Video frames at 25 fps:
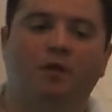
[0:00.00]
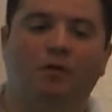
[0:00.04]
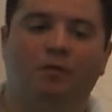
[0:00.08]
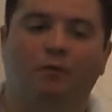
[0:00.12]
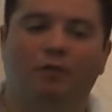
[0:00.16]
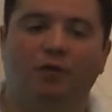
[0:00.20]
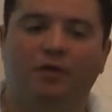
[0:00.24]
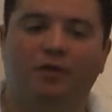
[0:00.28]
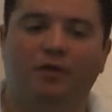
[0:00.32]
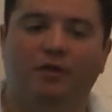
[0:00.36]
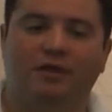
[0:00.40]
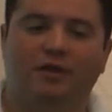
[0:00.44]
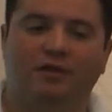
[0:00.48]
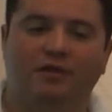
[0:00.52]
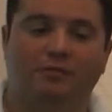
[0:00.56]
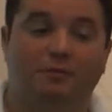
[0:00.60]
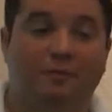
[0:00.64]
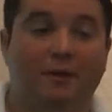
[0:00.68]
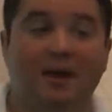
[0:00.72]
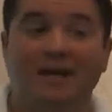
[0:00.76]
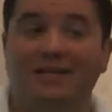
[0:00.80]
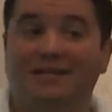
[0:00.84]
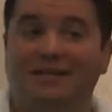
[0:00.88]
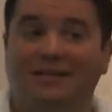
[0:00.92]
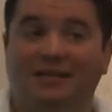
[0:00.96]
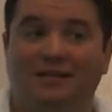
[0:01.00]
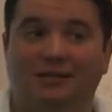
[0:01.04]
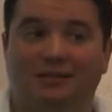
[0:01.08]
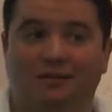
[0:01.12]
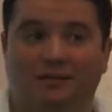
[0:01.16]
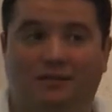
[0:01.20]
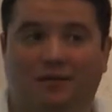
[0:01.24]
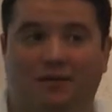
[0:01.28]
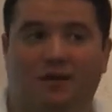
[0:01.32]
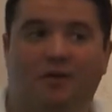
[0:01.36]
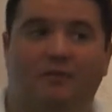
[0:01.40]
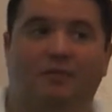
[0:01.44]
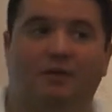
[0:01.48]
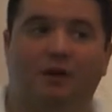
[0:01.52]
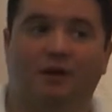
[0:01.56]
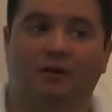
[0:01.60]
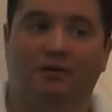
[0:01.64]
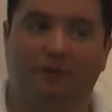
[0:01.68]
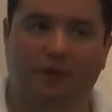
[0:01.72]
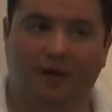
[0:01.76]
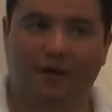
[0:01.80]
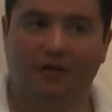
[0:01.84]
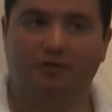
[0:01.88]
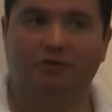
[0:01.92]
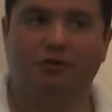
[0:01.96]
with the spiciness of Carmenere,
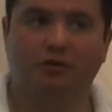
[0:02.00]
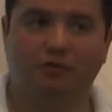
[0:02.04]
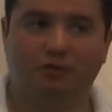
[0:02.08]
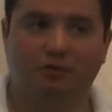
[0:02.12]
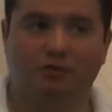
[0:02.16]
the natural